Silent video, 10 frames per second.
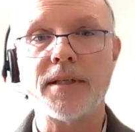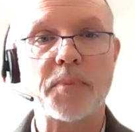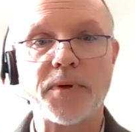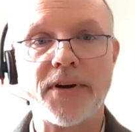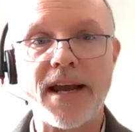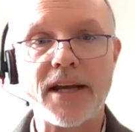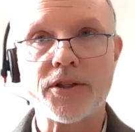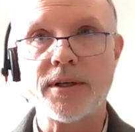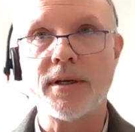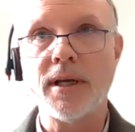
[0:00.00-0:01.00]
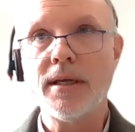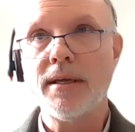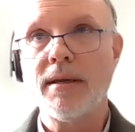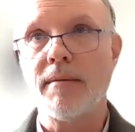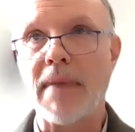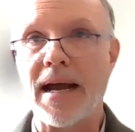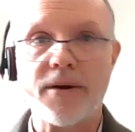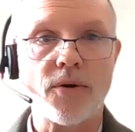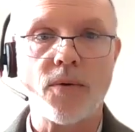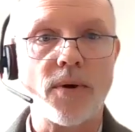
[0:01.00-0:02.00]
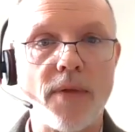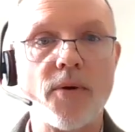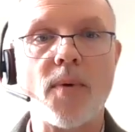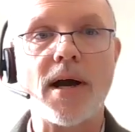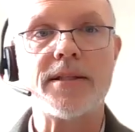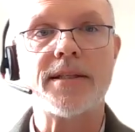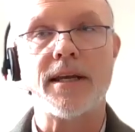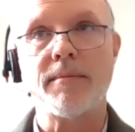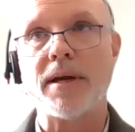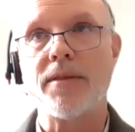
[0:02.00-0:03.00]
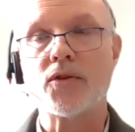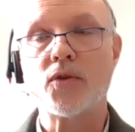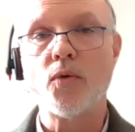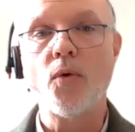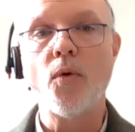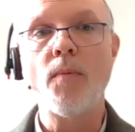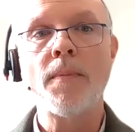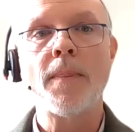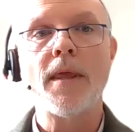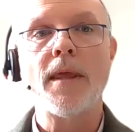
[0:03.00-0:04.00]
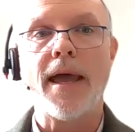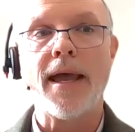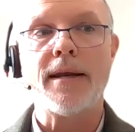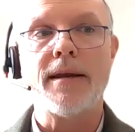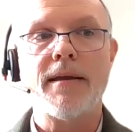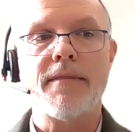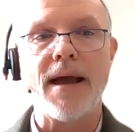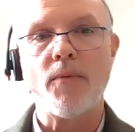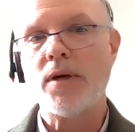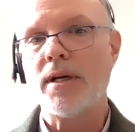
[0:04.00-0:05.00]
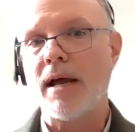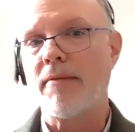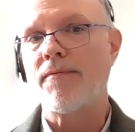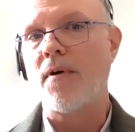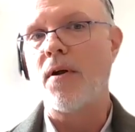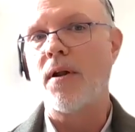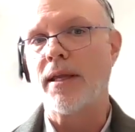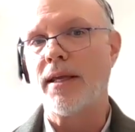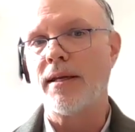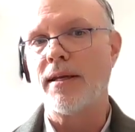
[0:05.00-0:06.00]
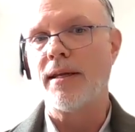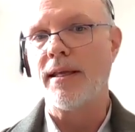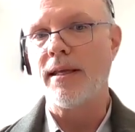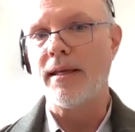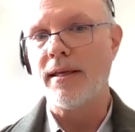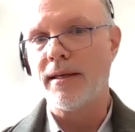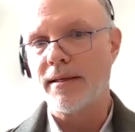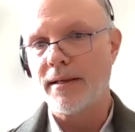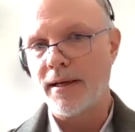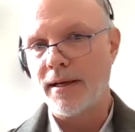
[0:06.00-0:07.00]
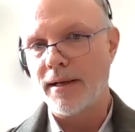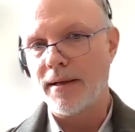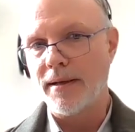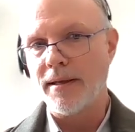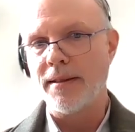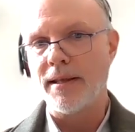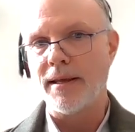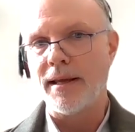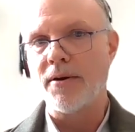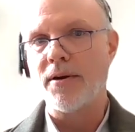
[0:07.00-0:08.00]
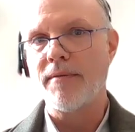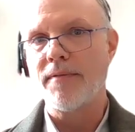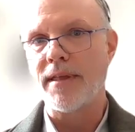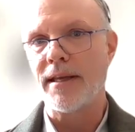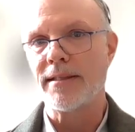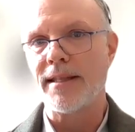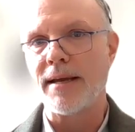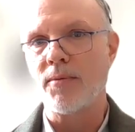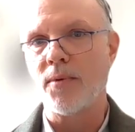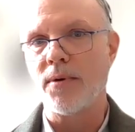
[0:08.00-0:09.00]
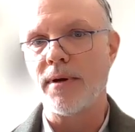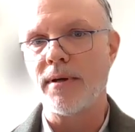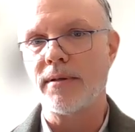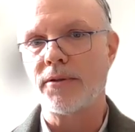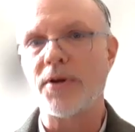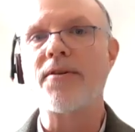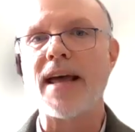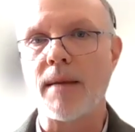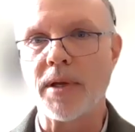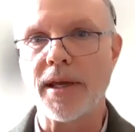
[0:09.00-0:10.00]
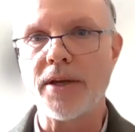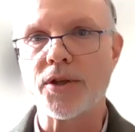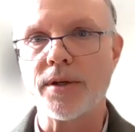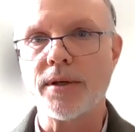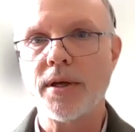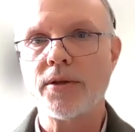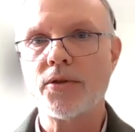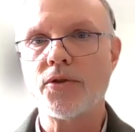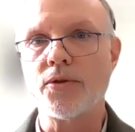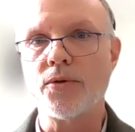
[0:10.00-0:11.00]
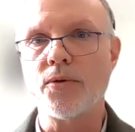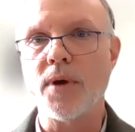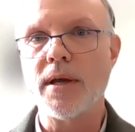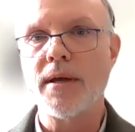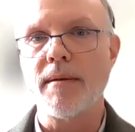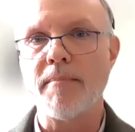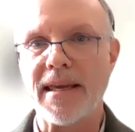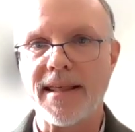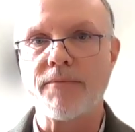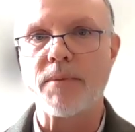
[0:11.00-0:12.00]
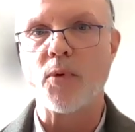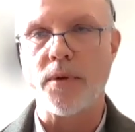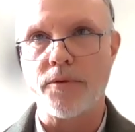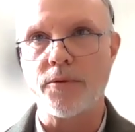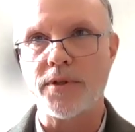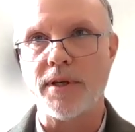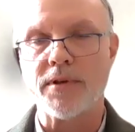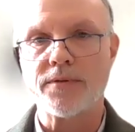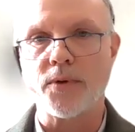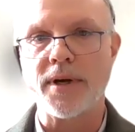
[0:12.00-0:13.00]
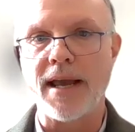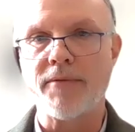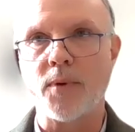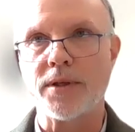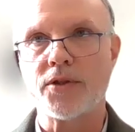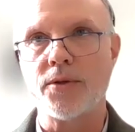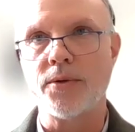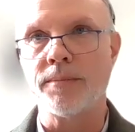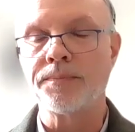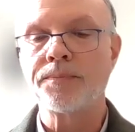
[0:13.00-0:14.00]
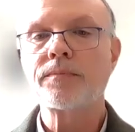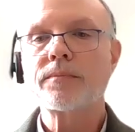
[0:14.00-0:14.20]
disciplinary action, minor or otherwise, taken by the school, and that would not fall in the area of things that would trigger that obligation to make that report through CVIS for an F1 student.